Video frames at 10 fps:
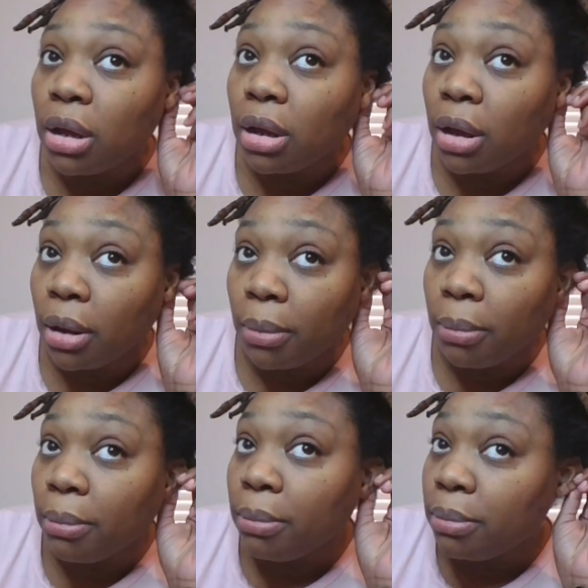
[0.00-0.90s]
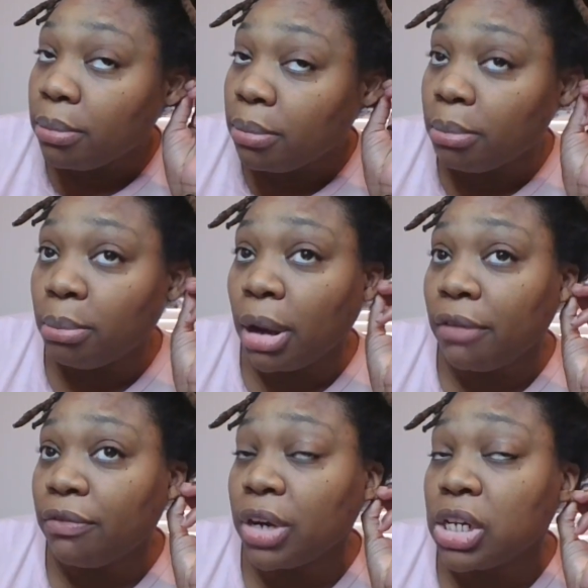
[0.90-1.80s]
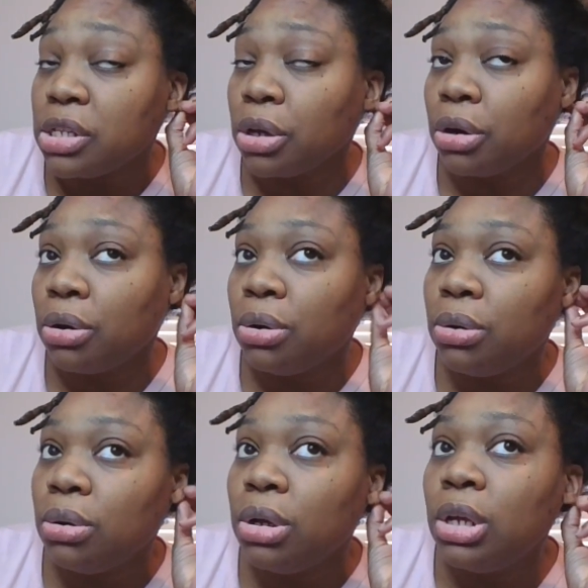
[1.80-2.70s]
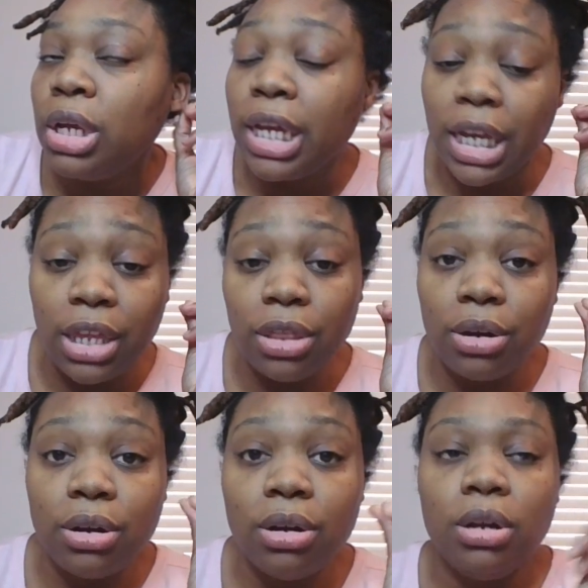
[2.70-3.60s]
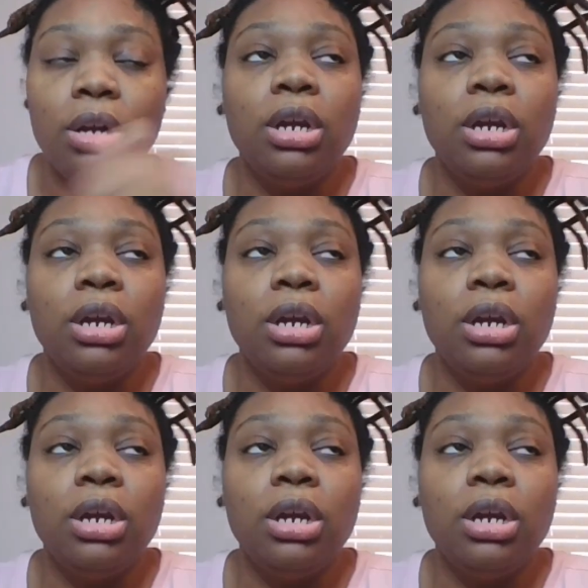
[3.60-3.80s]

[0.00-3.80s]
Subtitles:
um my friend circle either.